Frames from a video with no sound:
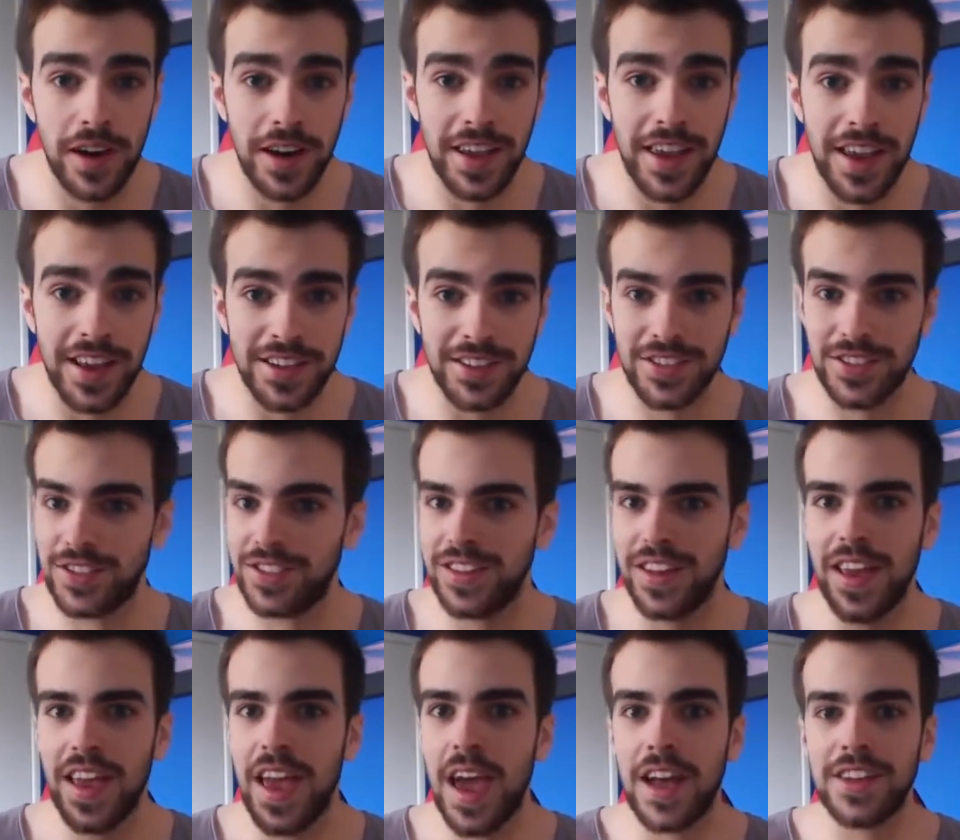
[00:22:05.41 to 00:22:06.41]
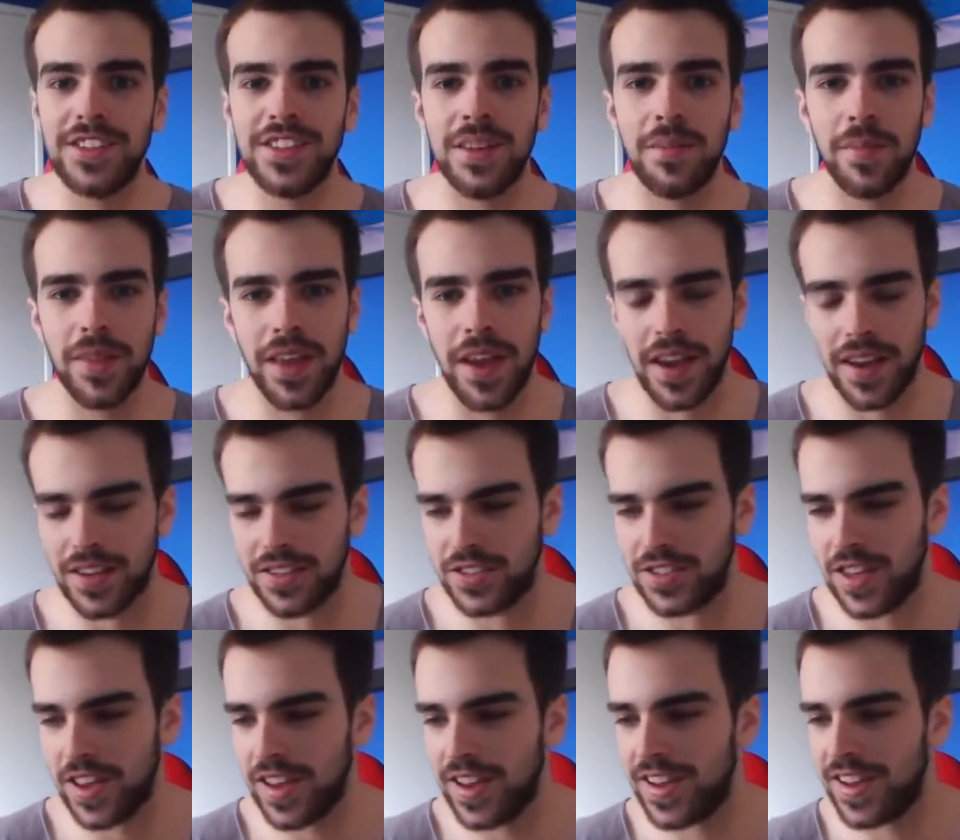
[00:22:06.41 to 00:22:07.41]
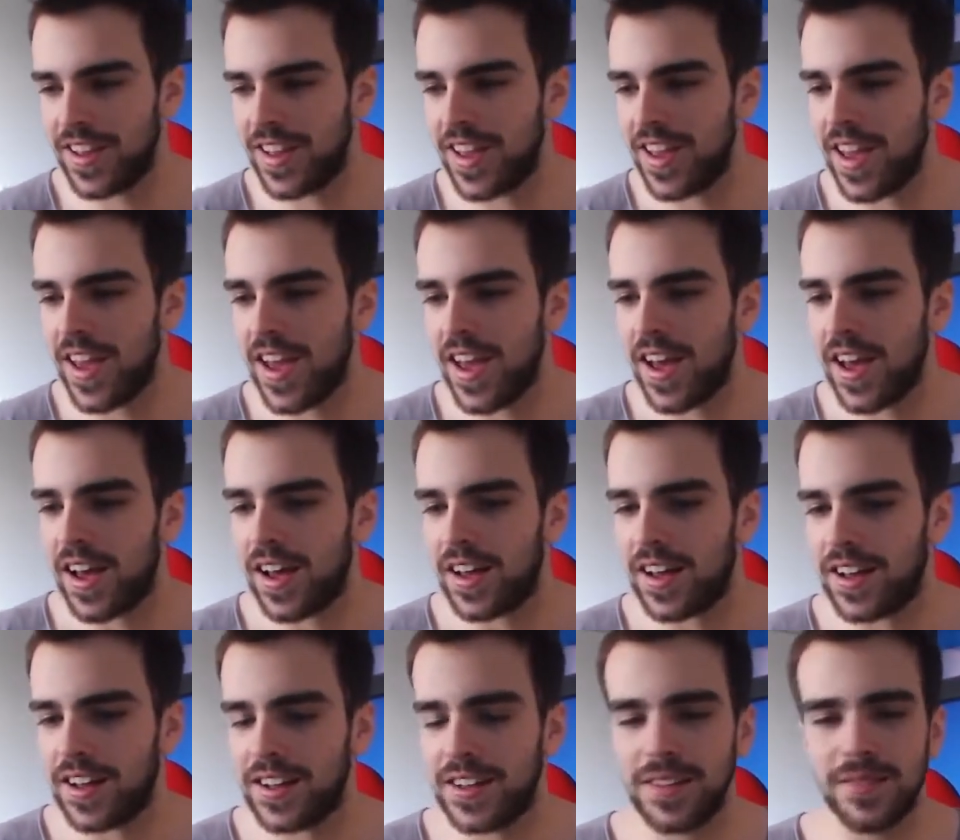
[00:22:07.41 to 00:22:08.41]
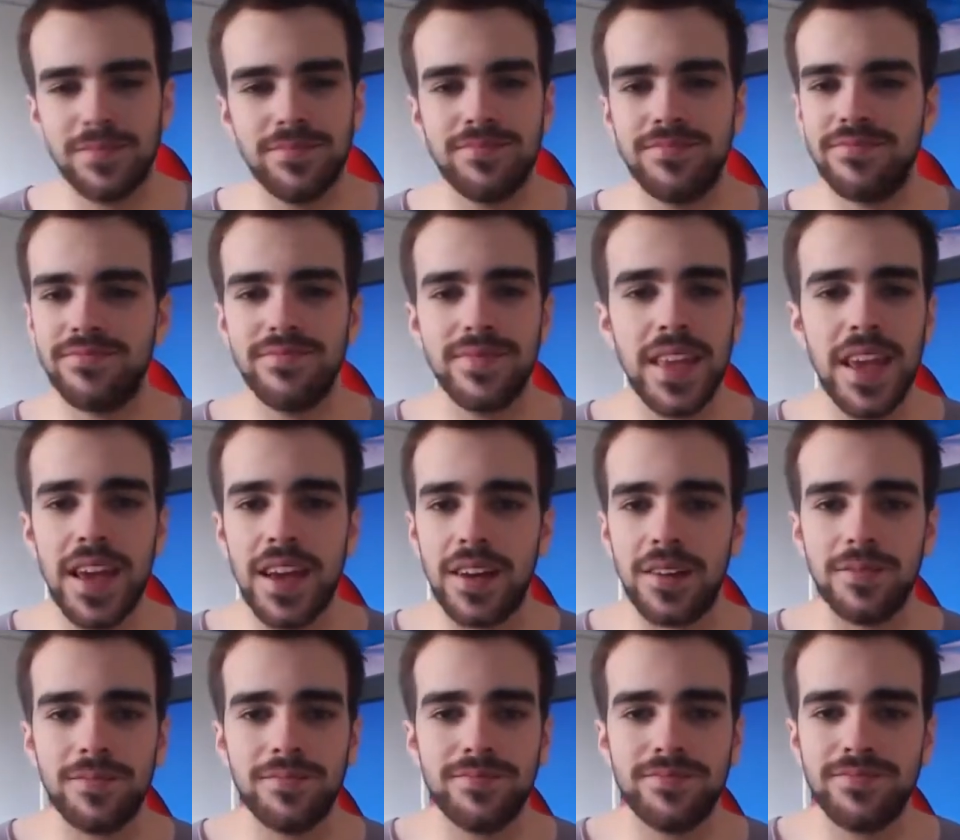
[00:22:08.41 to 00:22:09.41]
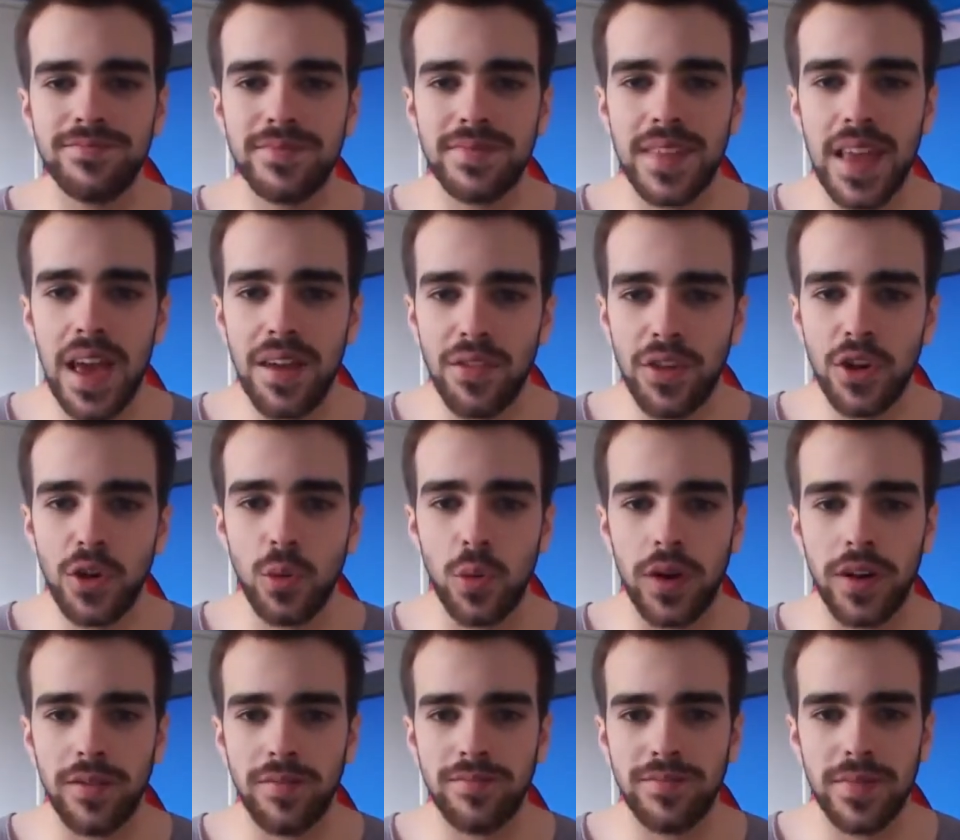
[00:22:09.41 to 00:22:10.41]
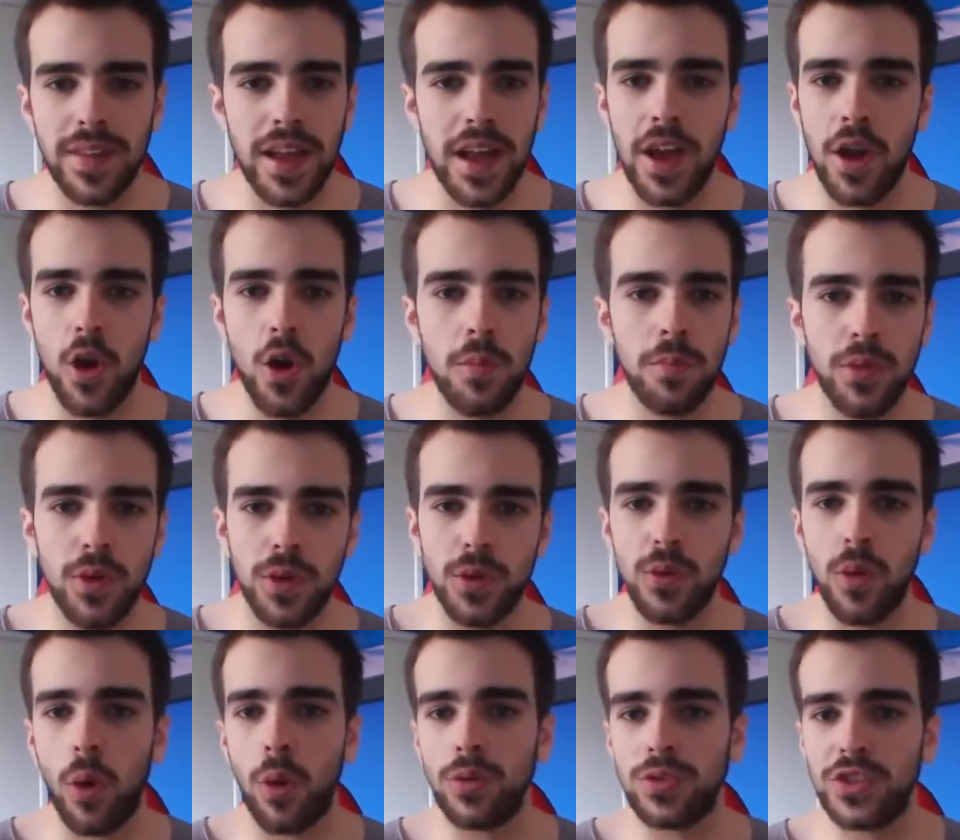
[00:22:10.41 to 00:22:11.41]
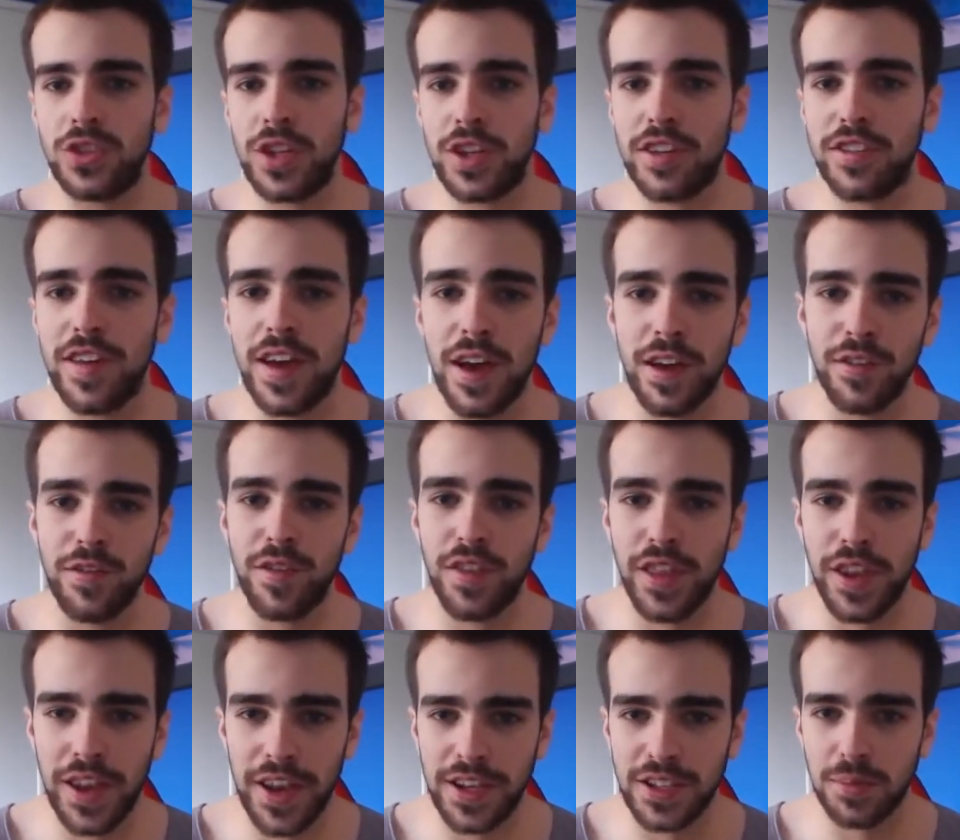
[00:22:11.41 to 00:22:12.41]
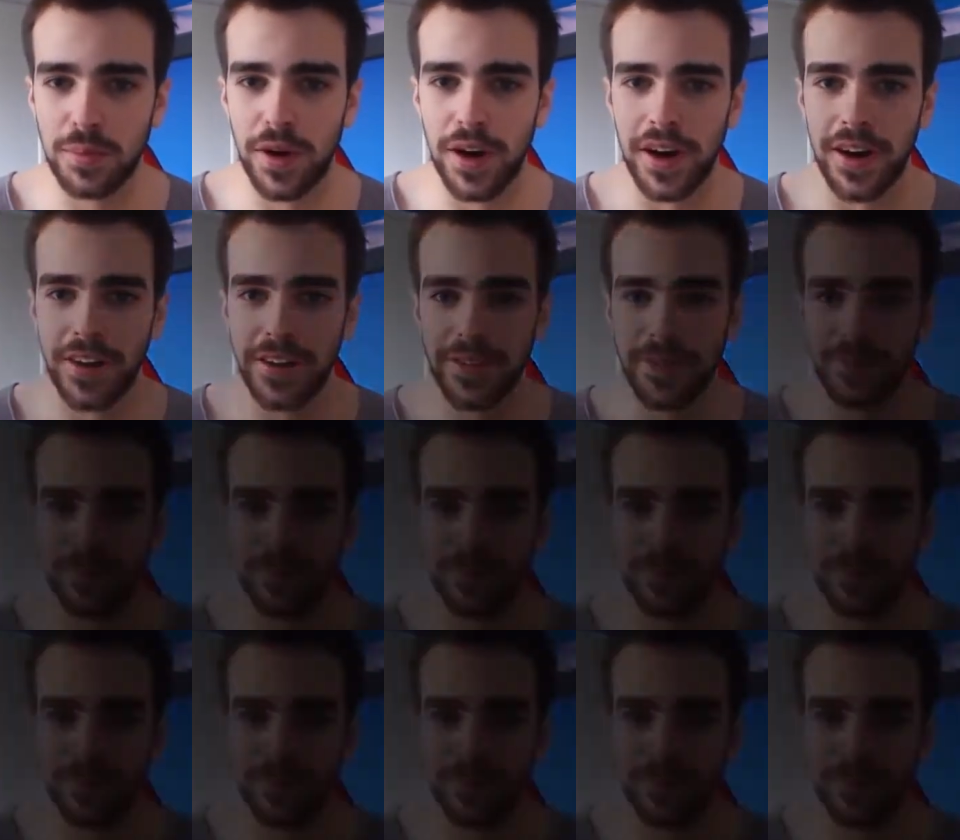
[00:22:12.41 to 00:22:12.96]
I guess. That's something I can say. Yeah, have a good one. I hope you all stick around for the next part.